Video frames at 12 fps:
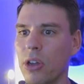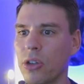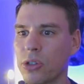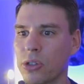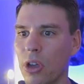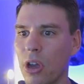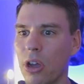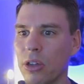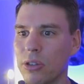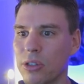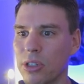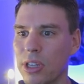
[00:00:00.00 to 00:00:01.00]
So
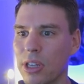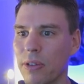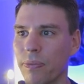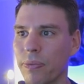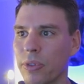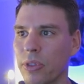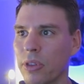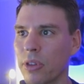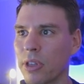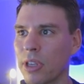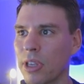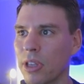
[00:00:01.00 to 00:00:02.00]
to
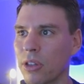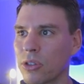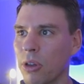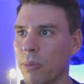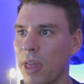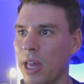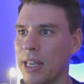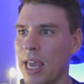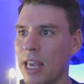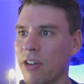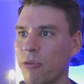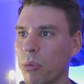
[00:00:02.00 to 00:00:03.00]
stop that
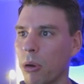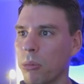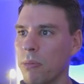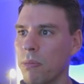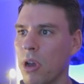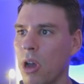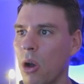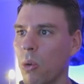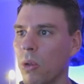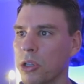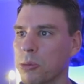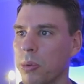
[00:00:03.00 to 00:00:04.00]
negative problem,
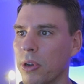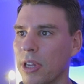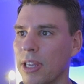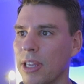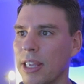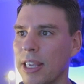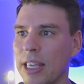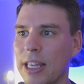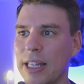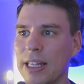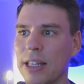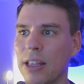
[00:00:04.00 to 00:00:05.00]
let's put it
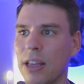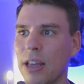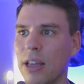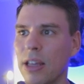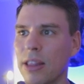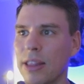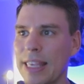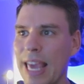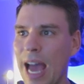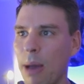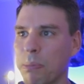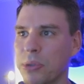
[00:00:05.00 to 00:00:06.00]
in the
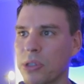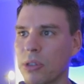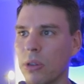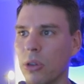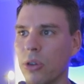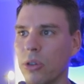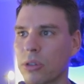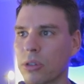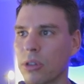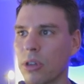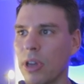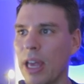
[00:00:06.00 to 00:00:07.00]
absolute
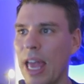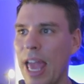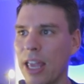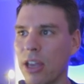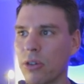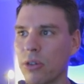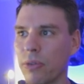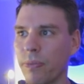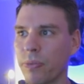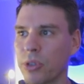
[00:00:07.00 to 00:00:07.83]
angle.